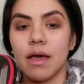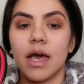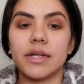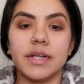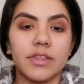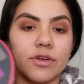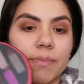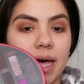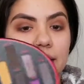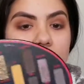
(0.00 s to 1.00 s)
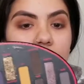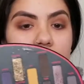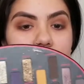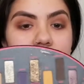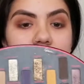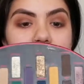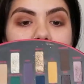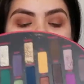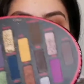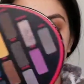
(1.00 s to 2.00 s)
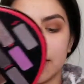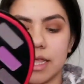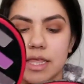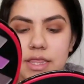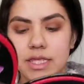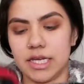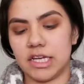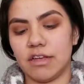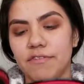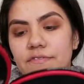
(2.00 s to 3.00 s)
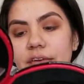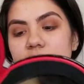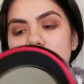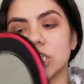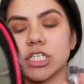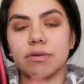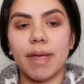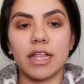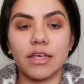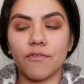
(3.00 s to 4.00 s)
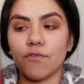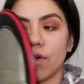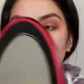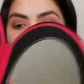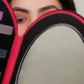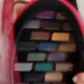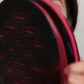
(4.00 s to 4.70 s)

another palette. I ended up getting the Fetish palette from